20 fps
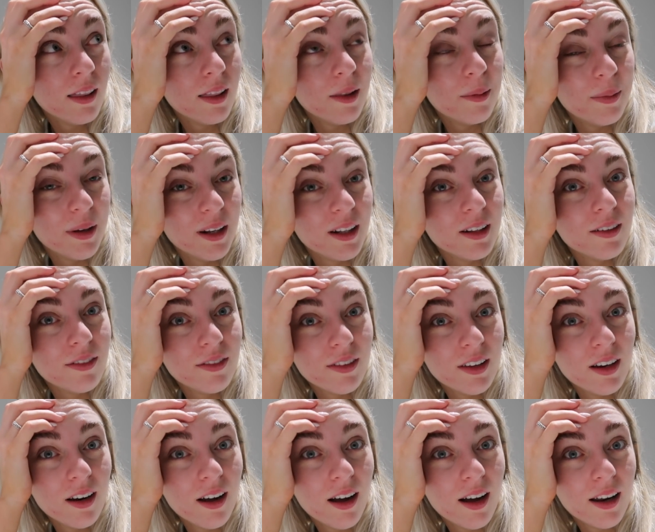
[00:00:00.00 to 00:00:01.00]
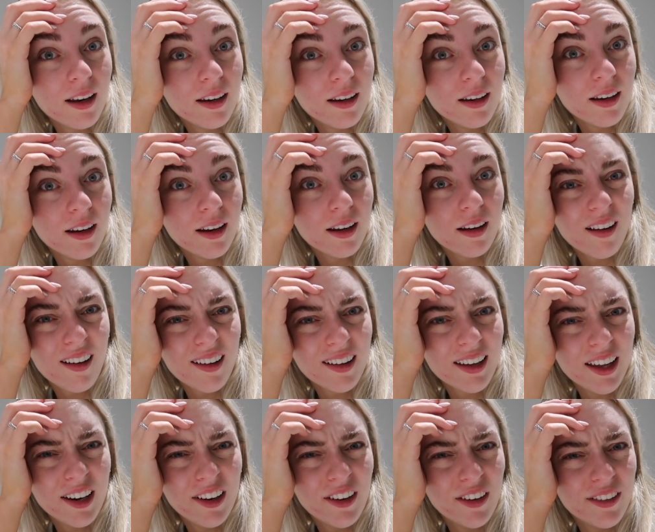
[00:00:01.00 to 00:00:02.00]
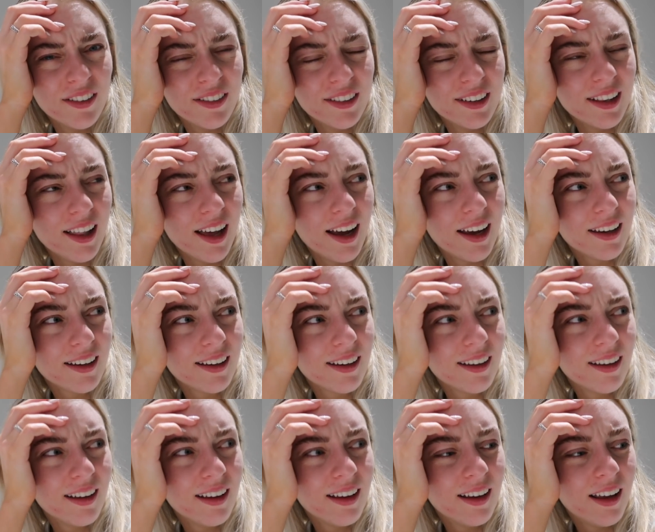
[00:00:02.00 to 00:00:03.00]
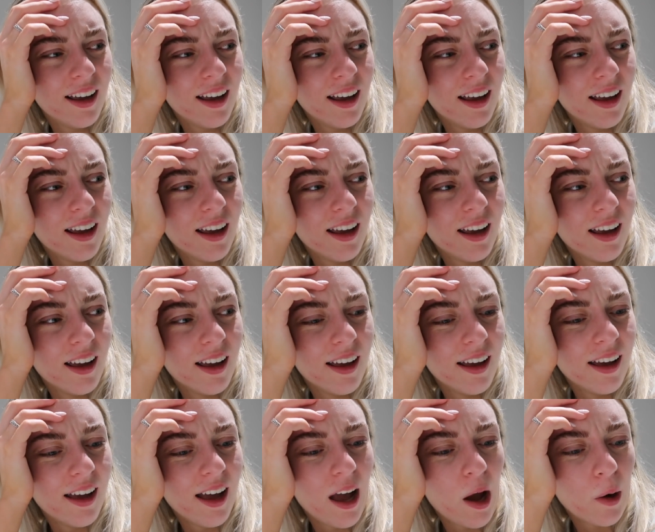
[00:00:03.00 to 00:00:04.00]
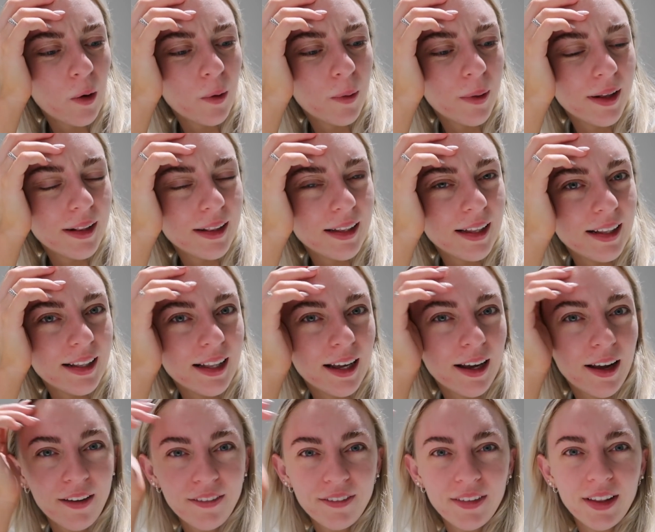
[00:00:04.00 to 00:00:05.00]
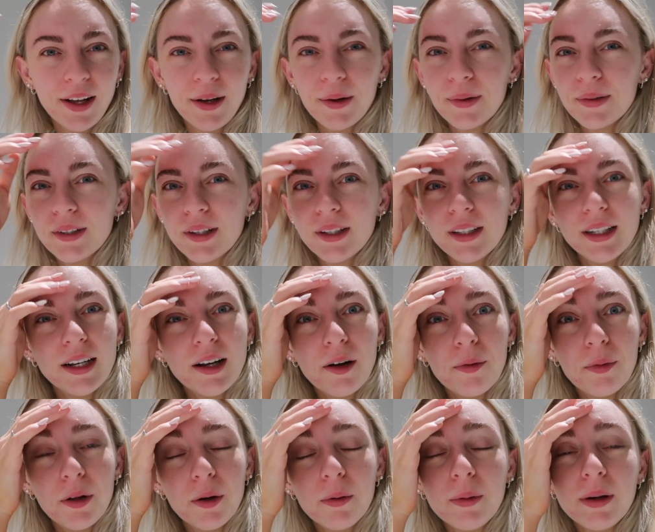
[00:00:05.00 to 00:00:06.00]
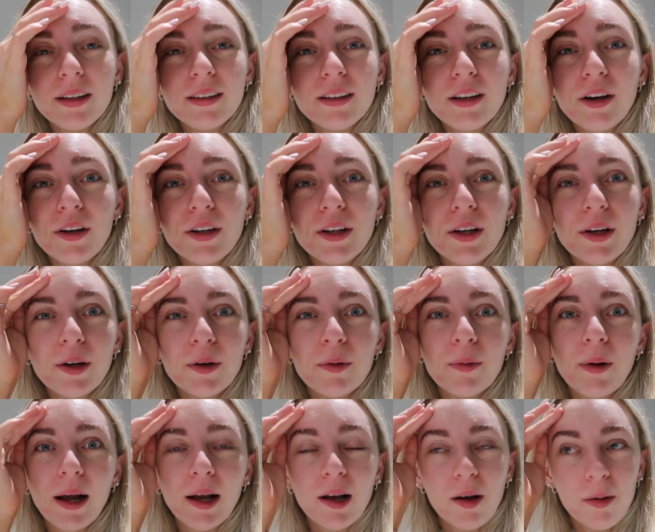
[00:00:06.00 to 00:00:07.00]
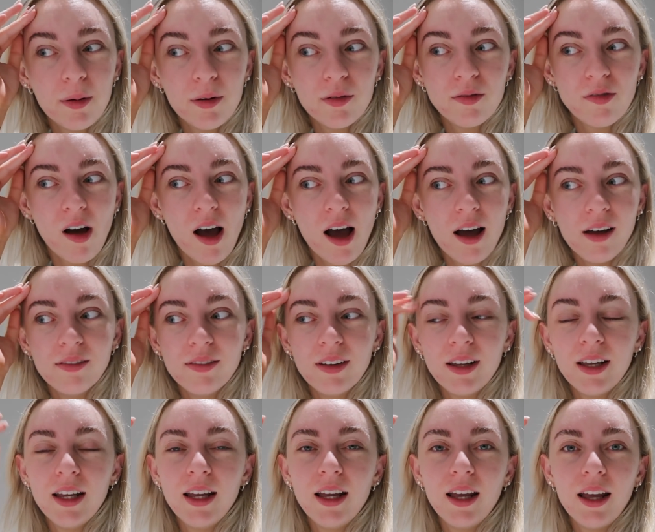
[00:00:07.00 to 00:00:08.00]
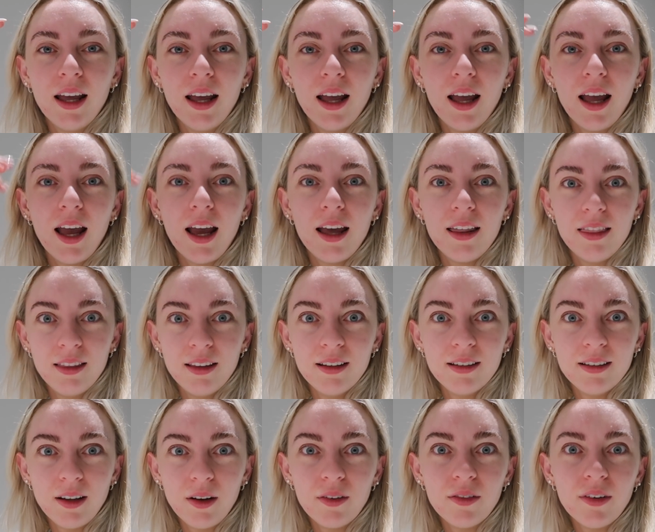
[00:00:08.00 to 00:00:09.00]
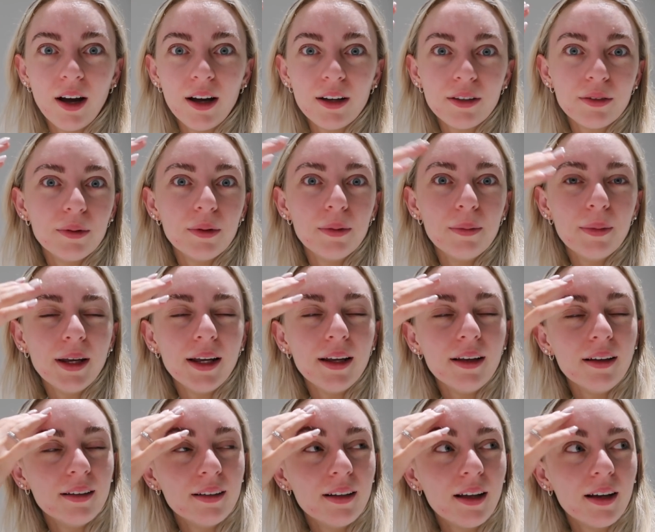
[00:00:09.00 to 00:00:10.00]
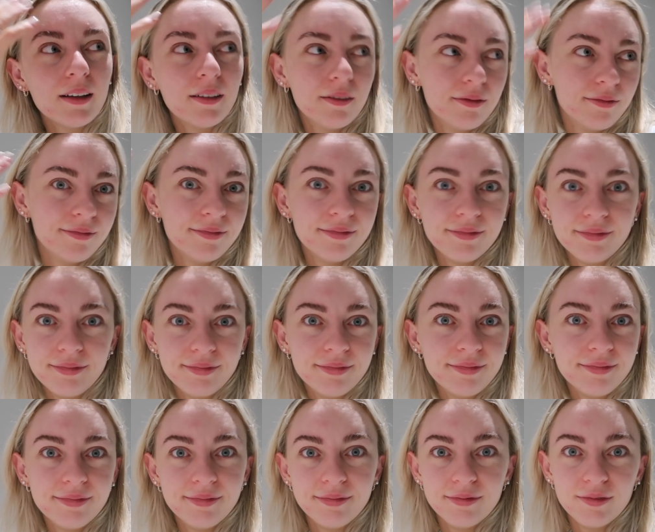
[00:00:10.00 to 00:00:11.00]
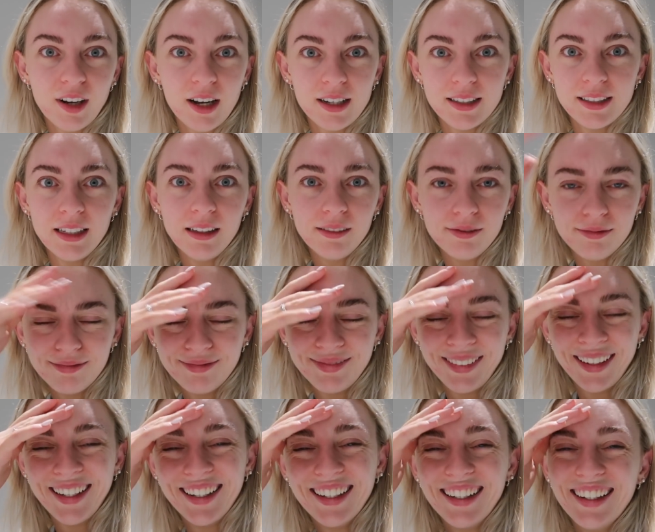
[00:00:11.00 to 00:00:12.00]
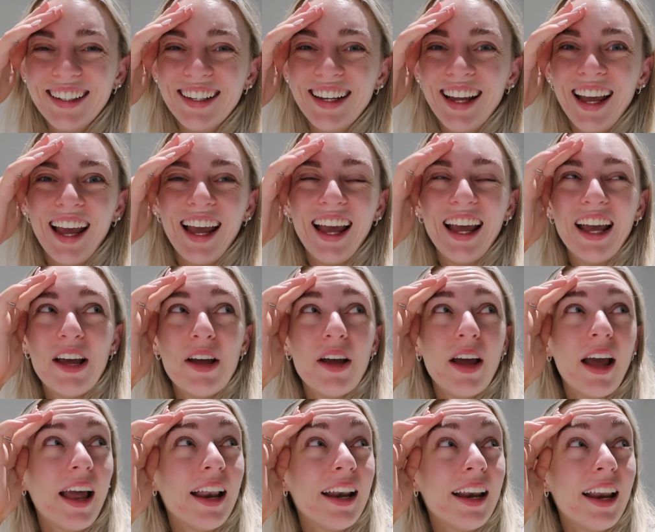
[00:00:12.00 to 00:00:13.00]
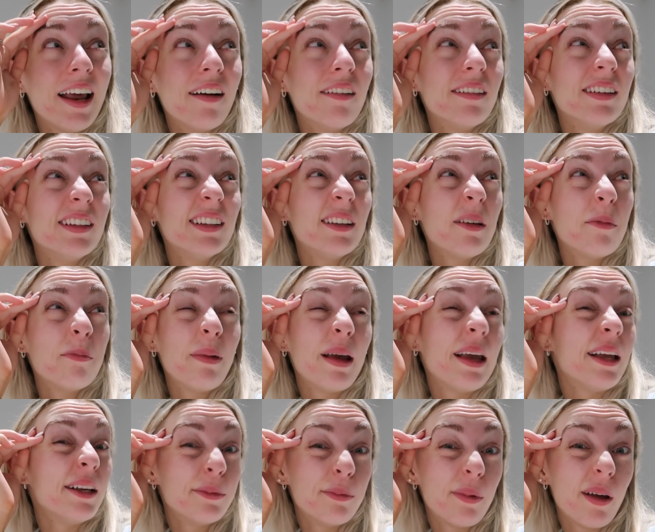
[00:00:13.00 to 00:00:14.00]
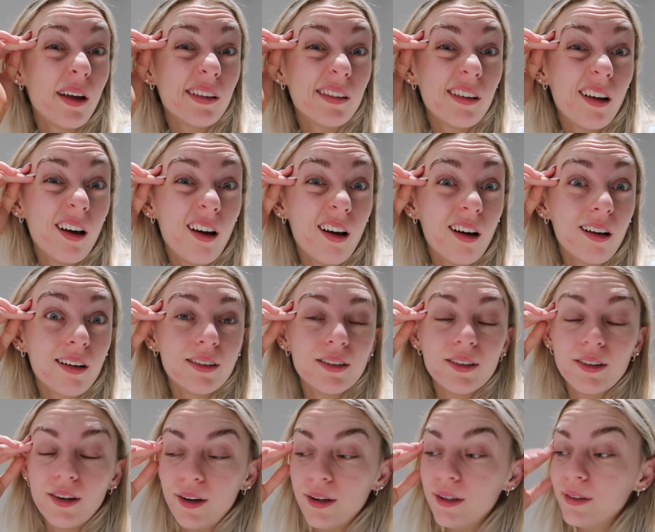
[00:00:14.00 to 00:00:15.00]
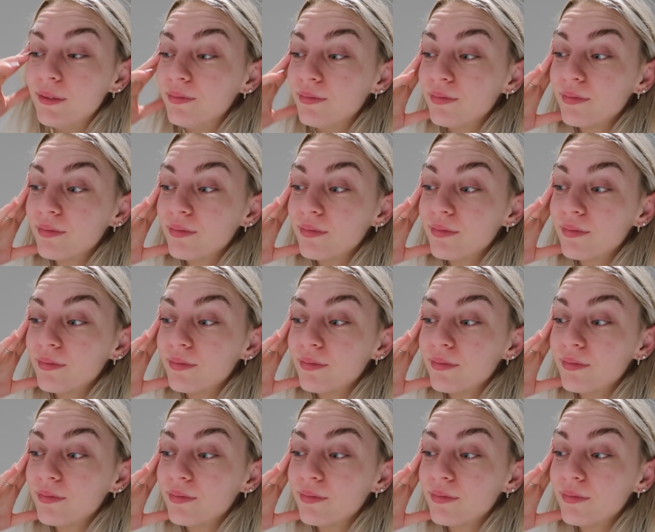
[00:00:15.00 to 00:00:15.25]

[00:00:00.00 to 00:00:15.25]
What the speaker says: the middle of the night and I can't get over like how quickly, like I feel like it was only a couple of weeks ago you could wake up at 5 and the sunrise would be like rising and now it's pitch black dark. So